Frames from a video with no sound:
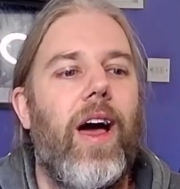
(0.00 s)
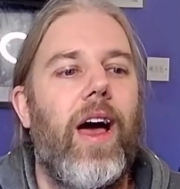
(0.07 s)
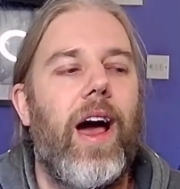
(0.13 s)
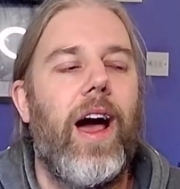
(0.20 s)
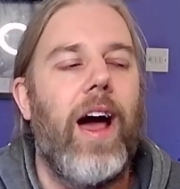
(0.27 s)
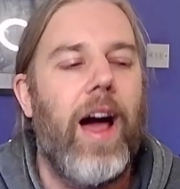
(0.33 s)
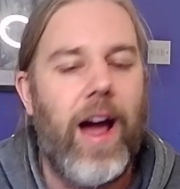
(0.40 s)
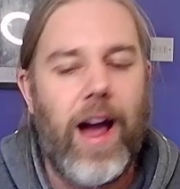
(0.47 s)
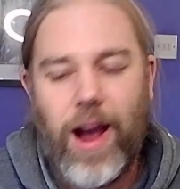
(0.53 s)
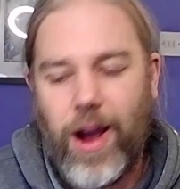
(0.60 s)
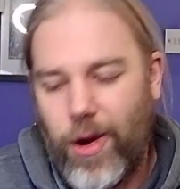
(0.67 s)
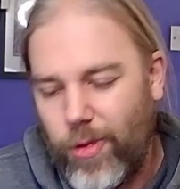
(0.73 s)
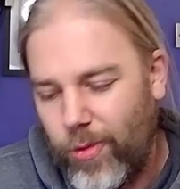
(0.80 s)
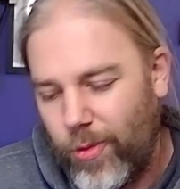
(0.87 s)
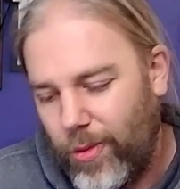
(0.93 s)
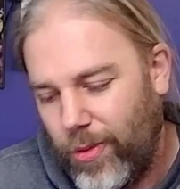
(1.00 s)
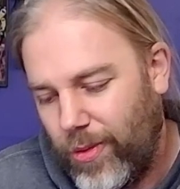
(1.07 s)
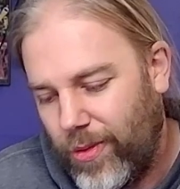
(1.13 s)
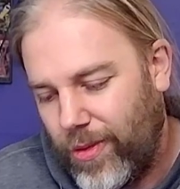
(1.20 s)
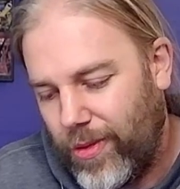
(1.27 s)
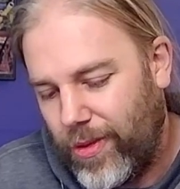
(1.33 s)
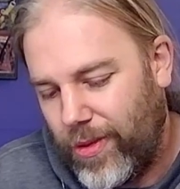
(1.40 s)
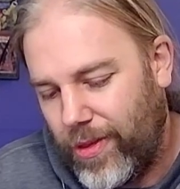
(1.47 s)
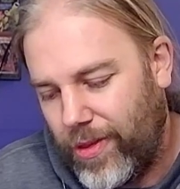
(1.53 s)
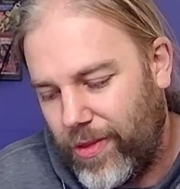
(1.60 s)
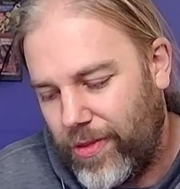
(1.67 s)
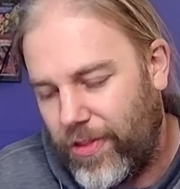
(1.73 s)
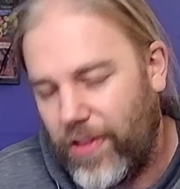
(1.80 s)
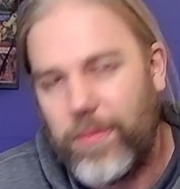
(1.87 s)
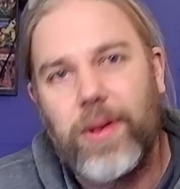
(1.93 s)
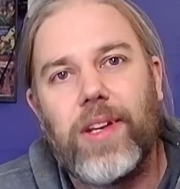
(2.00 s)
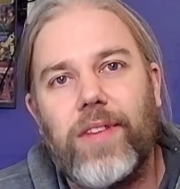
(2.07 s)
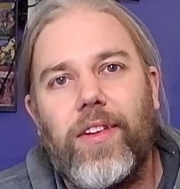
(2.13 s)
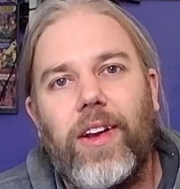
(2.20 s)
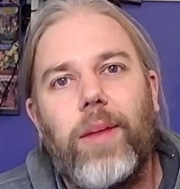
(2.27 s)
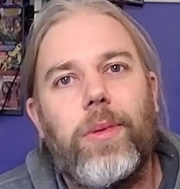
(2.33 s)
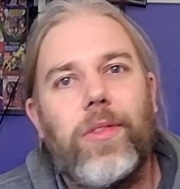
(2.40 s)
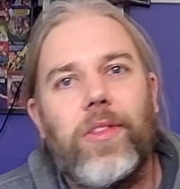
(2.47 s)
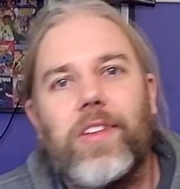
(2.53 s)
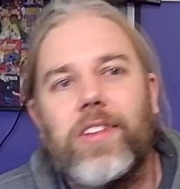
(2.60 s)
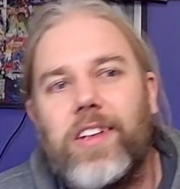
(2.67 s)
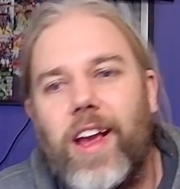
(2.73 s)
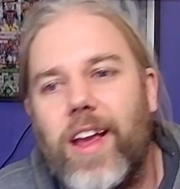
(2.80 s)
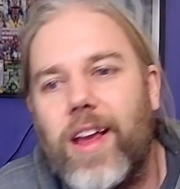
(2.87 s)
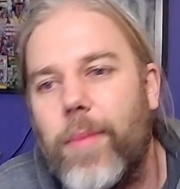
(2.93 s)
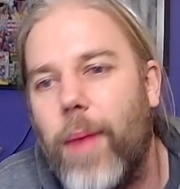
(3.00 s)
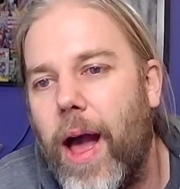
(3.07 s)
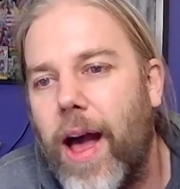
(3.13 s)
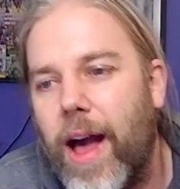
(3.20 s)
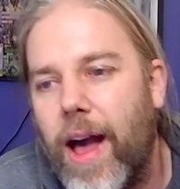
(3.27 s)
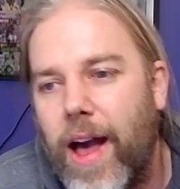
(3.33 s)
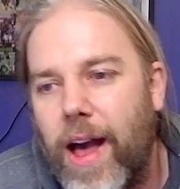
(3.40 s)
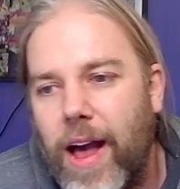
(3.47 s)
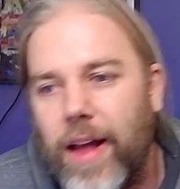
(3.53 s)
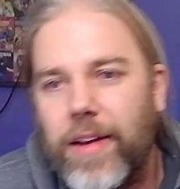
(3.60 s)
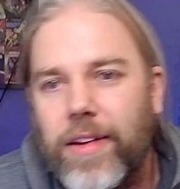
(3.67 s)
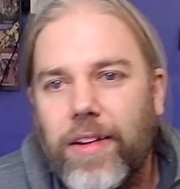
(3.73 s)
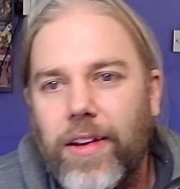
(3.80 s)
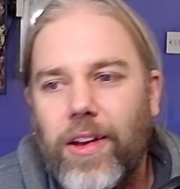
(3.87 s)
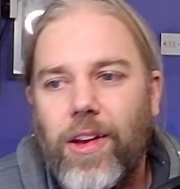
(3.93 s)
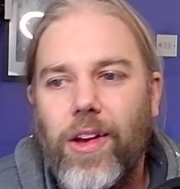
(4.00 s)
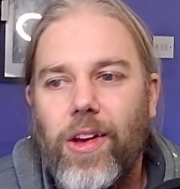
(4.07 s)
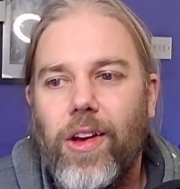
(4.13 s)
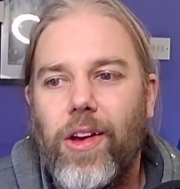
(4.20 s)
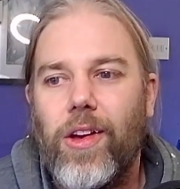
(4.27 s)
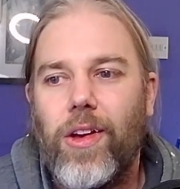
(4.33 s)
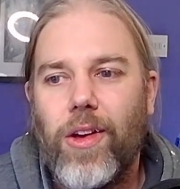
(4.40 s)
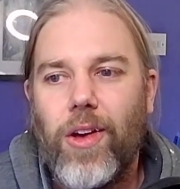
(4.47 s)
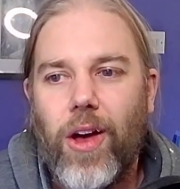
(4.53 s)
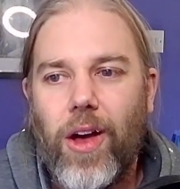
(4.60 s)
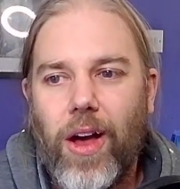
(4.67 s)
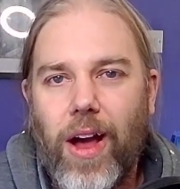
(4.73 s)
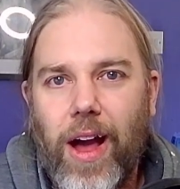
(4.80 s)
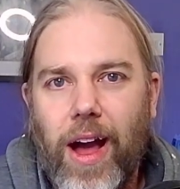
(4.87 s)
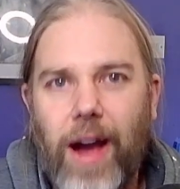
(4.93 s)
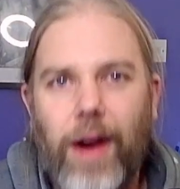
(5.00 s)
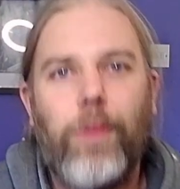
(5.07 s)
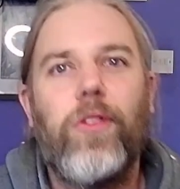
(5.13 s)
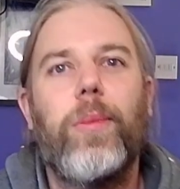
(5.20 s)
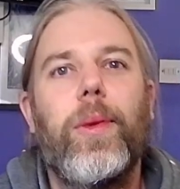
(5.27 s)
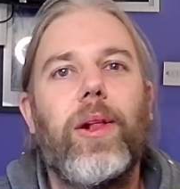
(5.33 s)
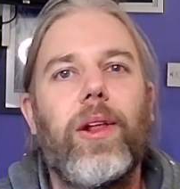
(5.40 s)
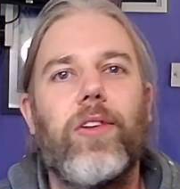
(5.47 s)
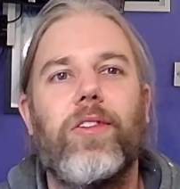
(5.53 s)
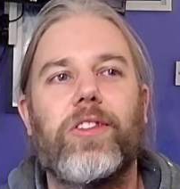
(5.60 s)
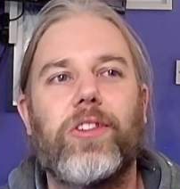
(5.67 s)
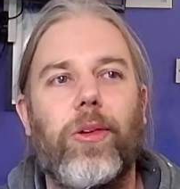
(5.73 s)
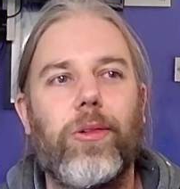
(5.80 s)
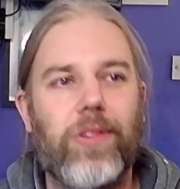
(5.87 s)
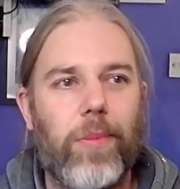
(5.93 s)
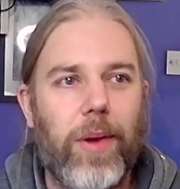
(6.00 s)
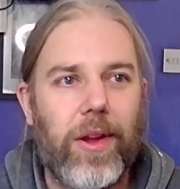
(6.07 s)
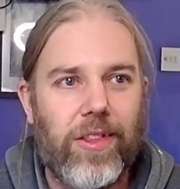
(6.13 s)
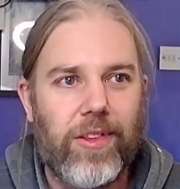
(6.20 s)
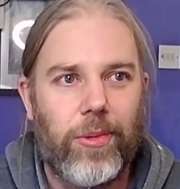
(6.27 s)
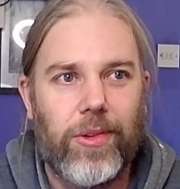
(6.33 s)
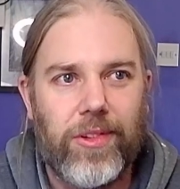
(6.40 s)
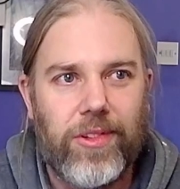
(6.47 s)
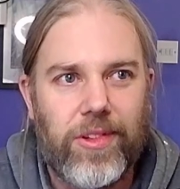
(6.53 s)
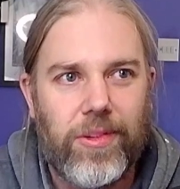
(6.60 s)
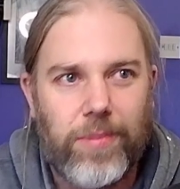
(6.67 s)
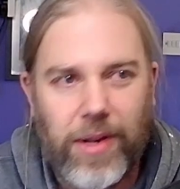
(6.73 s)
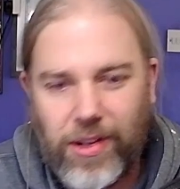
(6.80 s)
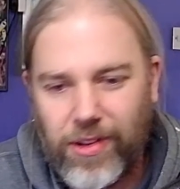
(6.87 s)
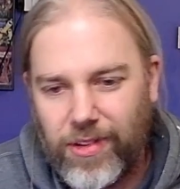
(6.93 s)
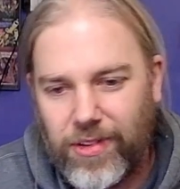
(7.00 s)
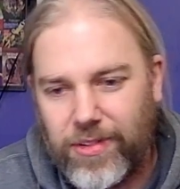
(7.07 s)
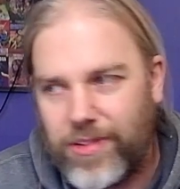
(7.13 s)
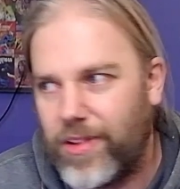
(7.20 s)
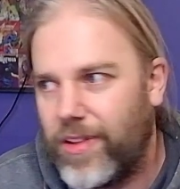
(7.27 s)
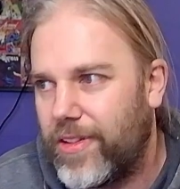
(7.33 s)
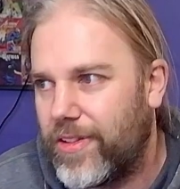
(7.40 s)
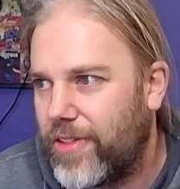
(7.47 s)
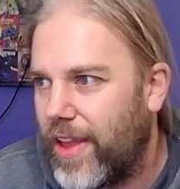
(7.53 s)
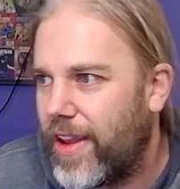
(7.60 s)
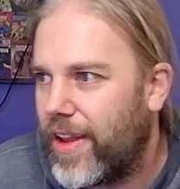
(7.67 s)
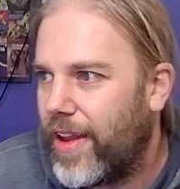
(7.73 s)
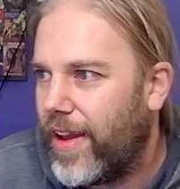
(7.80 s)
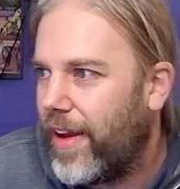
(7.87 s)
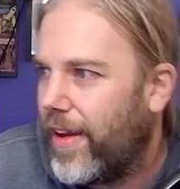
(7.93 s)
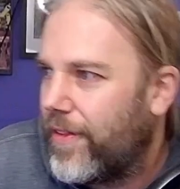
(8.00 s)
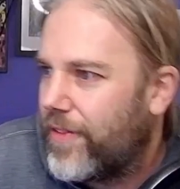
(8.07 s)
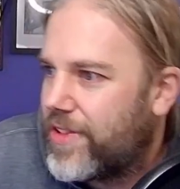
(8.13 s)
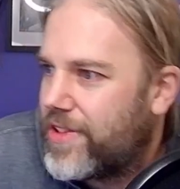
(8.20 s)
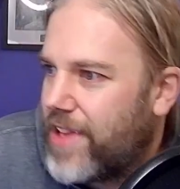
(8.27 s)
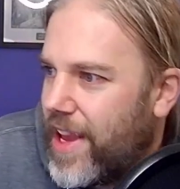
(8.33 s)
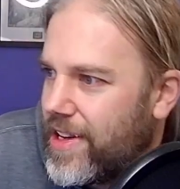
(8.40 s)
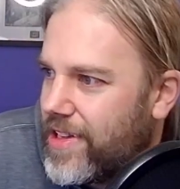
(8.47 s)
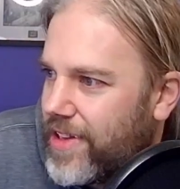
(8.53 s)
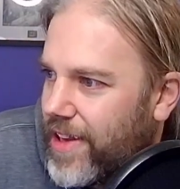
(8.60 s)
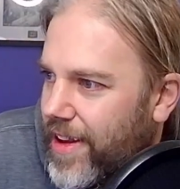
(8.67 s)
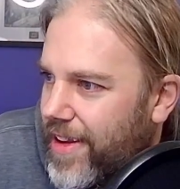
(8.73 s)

how they've been developing this game and how familiar it's going to be to us, because as they have said